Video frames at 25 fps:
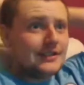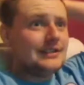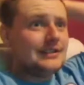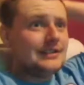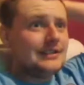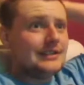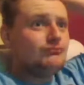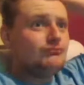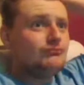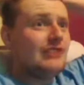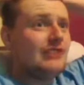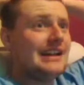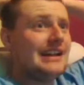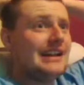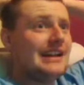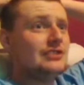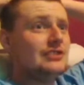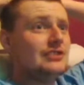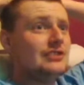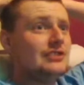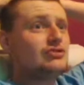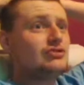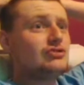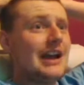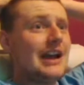Really
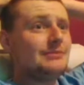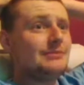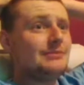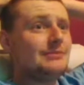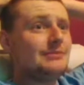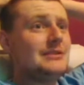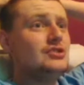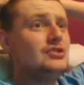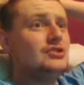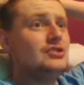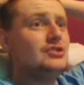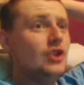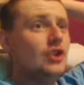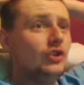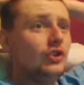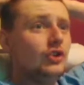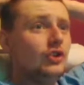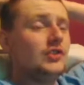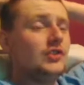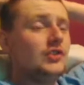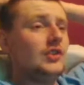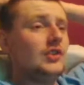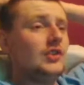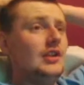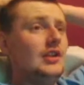drives me
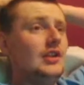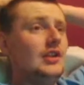nuts.